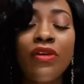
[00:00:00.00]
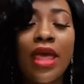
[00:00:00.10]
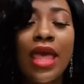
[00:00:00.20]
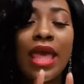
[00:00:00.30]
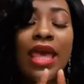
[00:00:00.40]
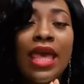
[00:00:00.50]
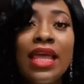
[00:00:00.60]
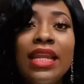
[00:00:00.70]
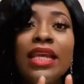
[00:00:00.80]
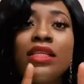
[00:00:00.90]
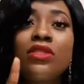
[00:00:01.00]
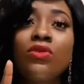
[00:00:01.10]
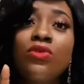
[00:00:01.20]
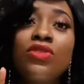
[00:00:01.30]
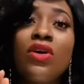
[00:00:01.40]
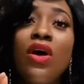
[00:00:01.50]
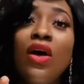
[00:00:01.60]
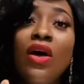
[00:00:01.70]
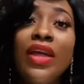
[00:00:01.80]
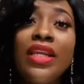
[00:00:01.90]
a little
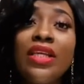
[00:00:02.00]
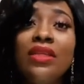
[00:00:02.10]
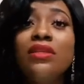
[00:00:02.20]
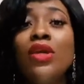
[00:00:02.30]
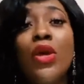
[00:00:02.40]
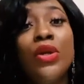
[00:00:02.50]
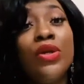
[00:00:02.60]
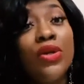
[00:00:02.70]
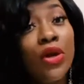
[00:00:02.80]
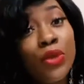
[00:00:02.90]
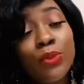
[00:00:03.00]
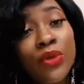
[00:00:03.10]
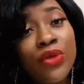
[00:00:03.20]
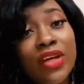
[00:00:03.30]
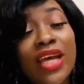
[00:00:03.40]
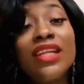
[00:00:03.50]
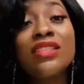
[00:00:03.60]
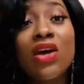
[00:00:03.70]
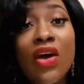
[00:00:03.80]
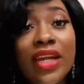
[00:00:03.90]
tiny notebook
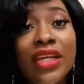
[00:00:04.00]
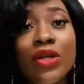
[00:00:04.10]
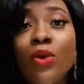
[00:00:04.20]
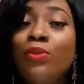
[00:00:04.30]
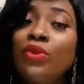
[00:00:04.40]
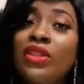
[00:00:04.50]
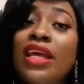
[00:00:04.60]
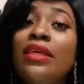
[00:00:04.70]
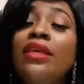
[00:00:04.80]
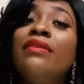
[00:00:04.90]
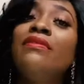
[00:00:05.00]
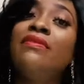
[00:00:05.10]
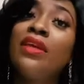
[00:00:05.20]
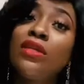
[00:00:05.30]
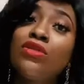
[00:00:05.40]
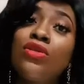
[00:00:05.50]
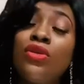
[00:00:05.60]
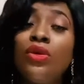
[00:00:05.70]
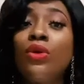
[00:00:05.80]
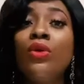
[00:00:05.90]
that you can fit into your
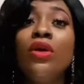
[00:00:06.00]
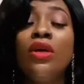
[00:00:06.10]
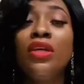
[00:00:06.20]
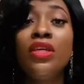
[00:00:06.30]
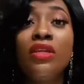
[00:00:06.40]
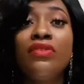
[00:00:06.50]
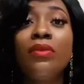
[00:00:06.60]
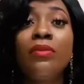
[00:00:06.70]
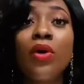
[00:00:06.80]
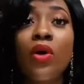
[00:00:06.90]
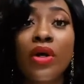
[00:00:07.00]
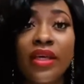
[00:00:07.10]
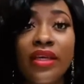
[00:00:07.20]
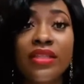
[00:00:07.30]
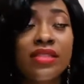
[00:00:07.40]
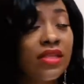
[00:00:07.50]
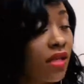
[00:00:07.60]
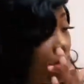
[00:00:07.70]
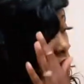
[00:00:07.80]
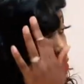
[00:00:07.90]
uniform pocket,
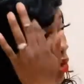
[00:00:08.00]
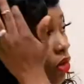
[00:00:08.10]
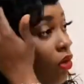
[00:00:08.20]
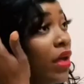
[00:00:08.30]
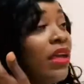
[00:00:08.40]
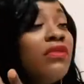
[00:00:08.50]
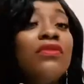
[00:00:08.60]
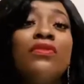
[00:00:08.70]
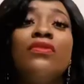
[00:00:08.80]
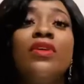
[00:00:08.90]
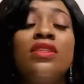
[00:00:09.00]
or if it's